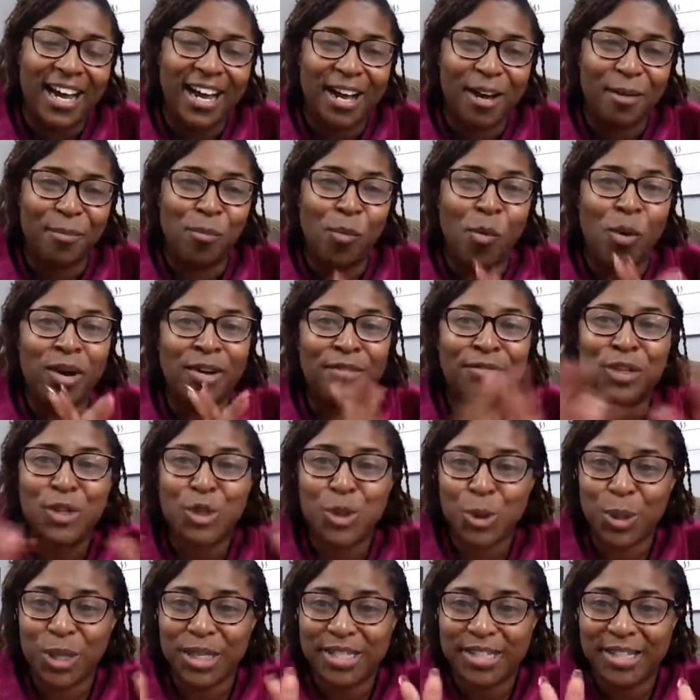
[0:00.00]
One of
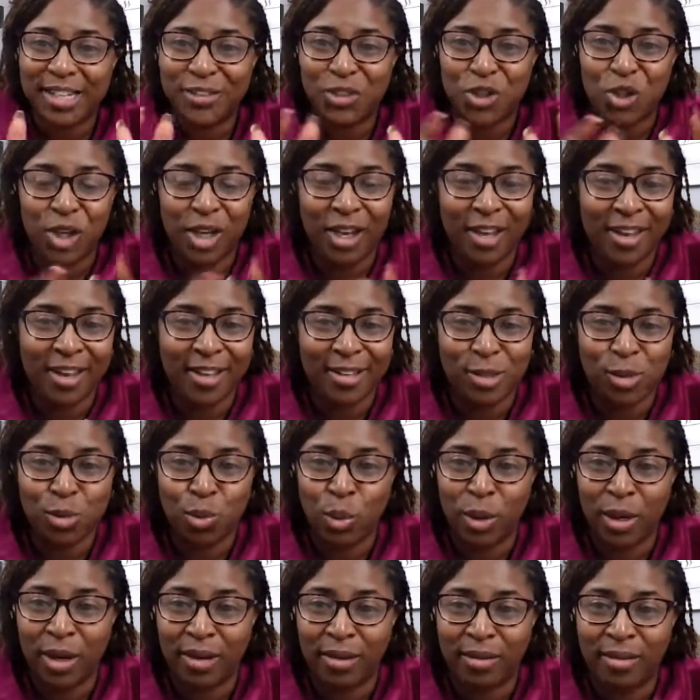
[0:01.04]
the treats that she
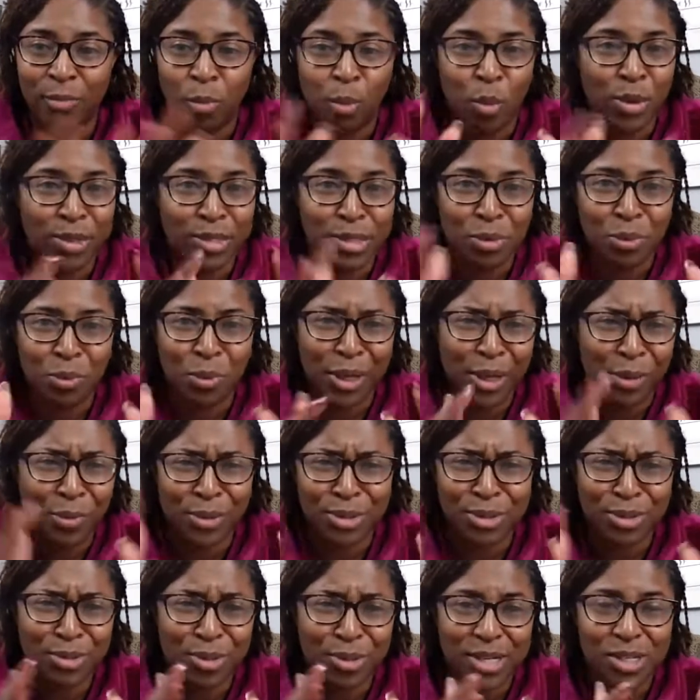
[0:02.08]
gets once or
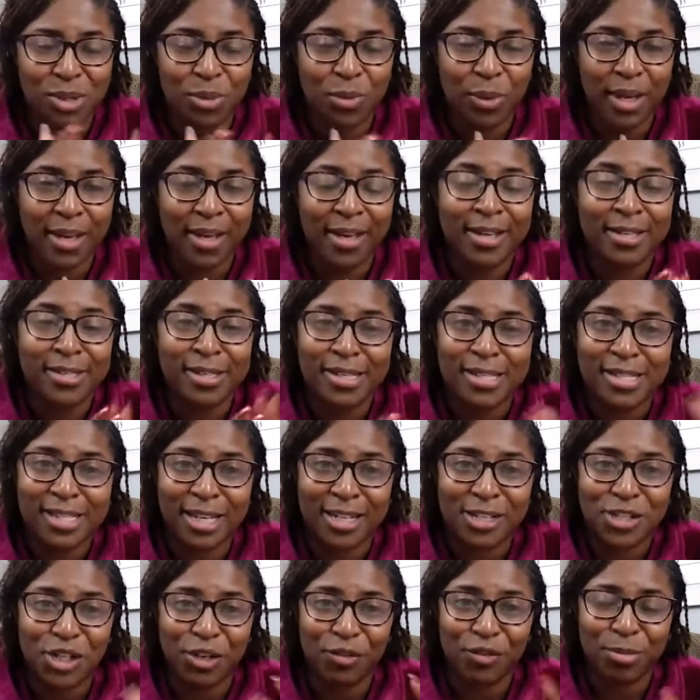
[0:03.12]
twice a week, is a
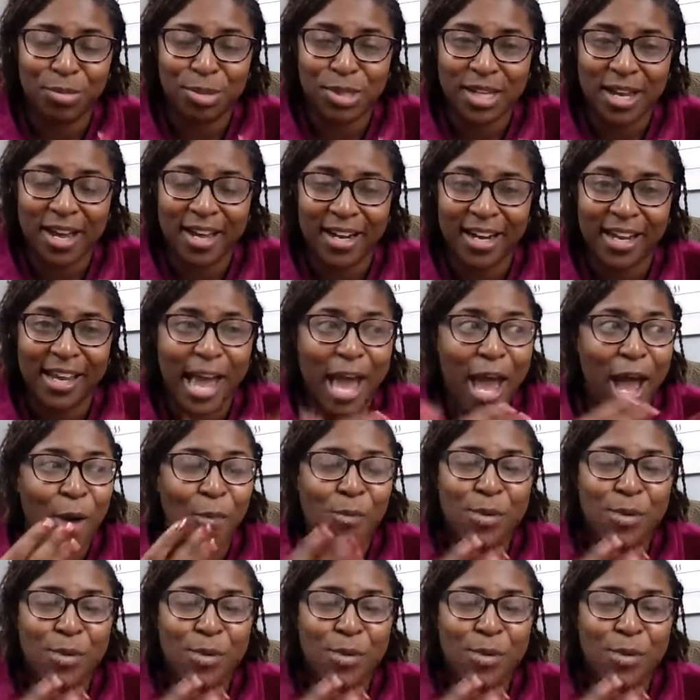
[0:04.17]
slushie from Sonic.